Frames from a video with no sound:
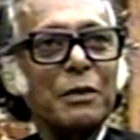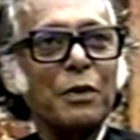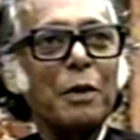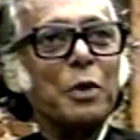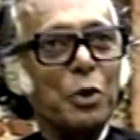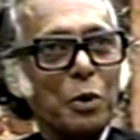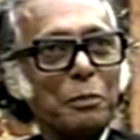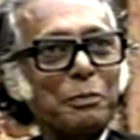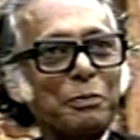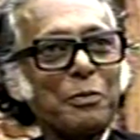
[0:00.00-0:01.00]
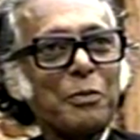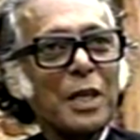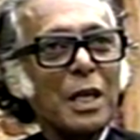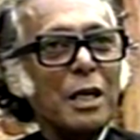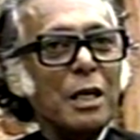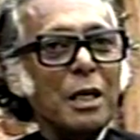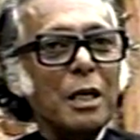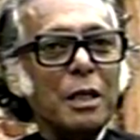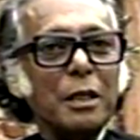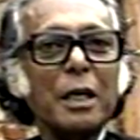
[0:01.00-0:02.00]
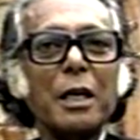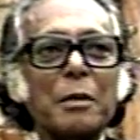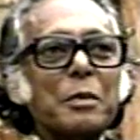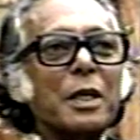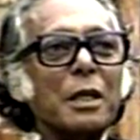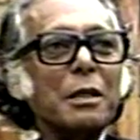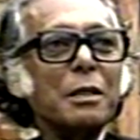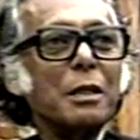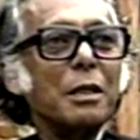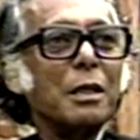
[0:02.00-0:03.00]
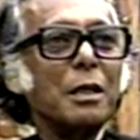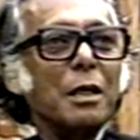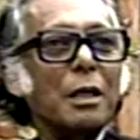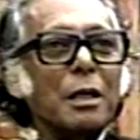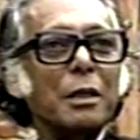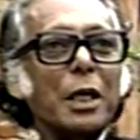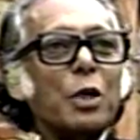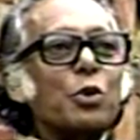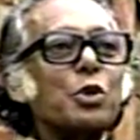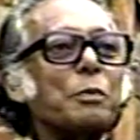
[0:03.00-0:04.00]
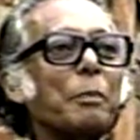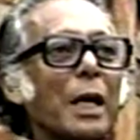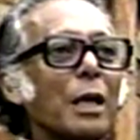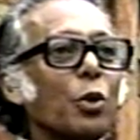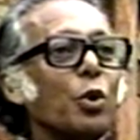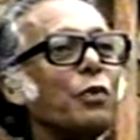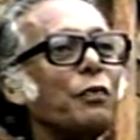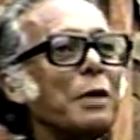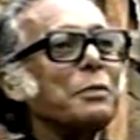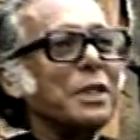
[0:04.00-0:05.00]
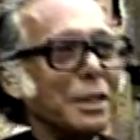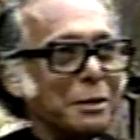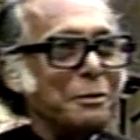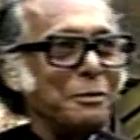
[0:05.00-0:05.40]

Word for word: from Europe, they came here, they could smell good films here.